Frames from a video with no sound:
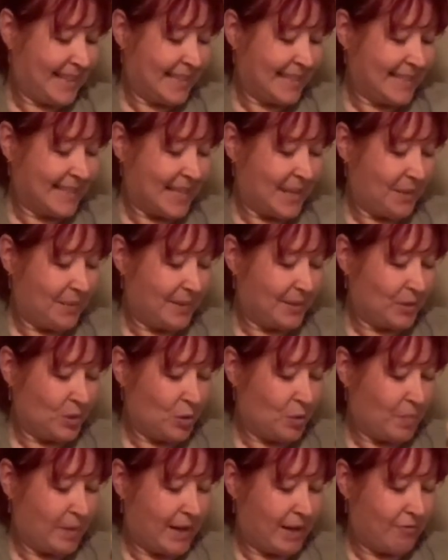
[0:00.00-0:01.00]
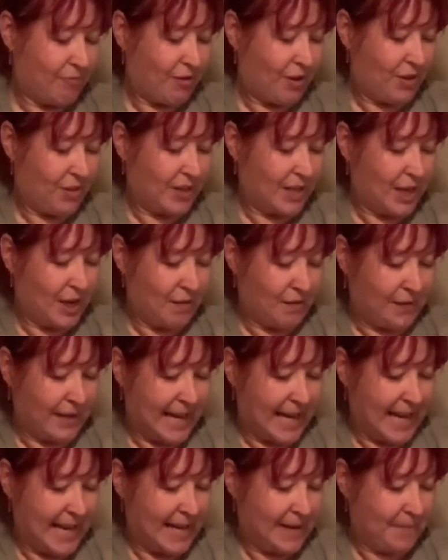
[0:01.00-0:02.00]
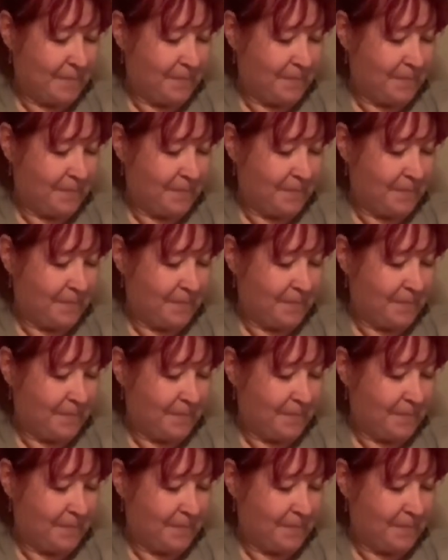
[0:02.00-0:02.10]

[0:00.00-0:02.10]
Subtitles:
So it's all been rather lovely.